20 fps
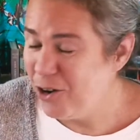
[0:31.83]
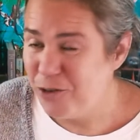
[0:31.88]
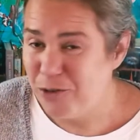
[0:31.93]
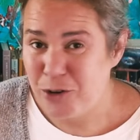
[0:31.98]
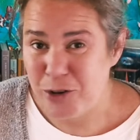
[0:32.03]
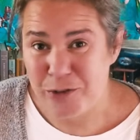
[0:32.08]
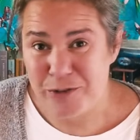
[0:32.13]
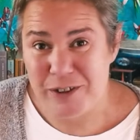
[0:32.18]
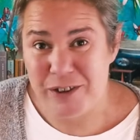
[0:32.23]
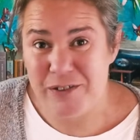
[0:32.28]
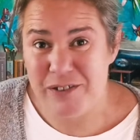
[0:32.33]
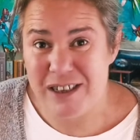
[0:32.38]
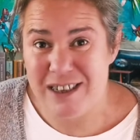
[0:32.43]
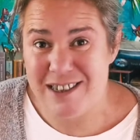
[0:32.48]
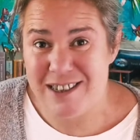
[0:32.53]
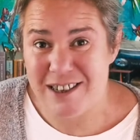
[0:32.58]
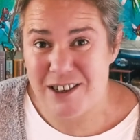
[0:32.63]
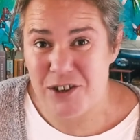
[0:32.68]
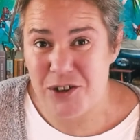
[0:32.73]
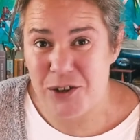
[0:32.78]
For
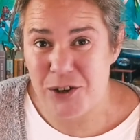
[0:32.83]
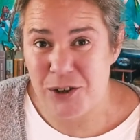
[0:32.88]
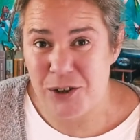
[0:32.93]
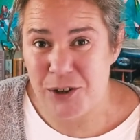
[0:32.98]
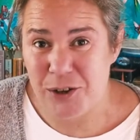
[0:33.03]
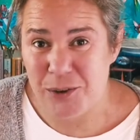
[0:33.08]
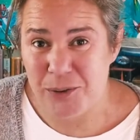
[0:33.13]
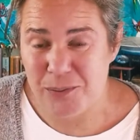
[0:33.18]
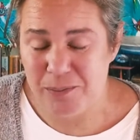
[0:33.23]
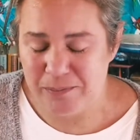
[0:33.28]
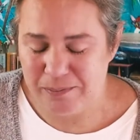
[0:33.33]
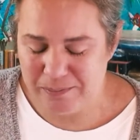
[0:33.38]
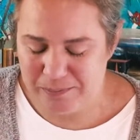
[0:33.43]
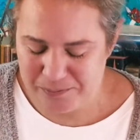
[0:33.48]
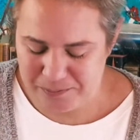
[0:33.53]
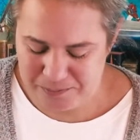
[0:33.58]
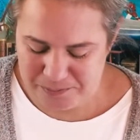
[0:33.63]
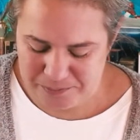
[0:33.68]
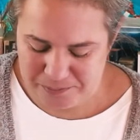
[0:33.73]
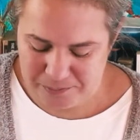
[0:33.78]
€56,
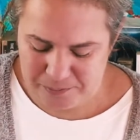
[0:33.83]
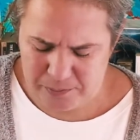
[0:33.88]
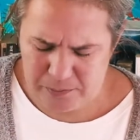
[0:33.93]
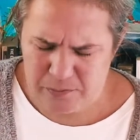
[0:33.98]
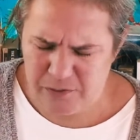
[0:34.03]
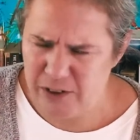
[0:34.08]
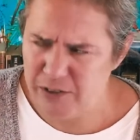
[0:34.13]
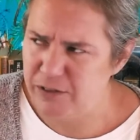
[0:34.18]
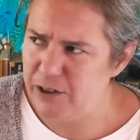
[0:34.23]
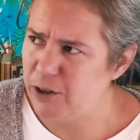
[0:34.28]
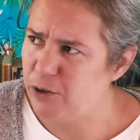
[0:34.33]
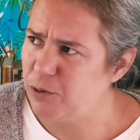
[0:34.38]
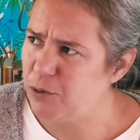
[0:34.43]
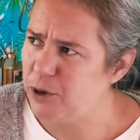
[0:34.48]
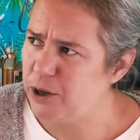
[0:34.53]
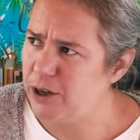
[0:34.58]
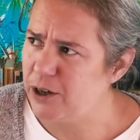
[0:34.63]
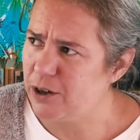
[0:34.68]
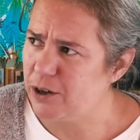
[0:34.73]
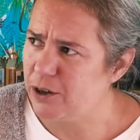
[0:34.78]

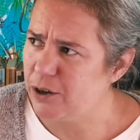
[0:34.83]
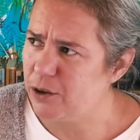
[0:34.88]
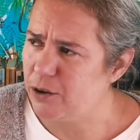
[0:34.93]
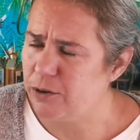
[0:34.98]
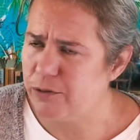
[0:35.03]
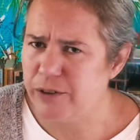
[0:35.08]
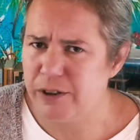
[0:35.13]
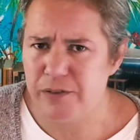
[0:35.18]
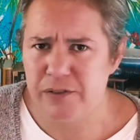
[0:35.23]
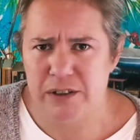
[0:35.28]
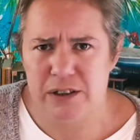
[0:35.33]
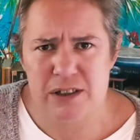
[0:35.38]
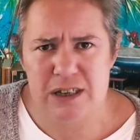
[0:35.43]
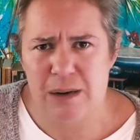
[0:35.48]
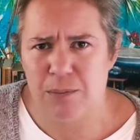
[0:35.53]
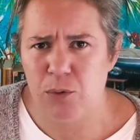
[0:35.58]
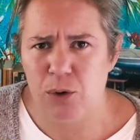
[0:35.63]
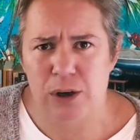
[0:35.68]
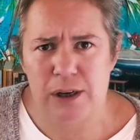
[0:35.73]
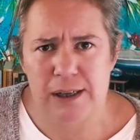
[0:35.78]
€53, 50,
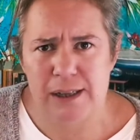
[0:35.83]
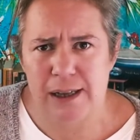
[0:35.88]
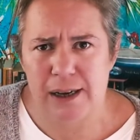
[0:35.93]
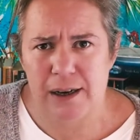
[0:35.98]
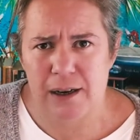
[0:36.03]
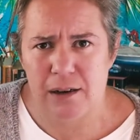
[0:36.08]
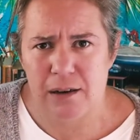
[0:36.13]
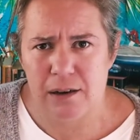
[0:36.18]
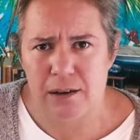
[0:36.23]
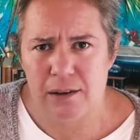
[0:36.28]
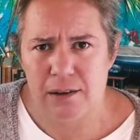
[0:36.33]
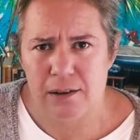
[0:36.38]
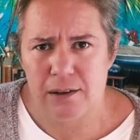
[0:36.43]
somewhere in there.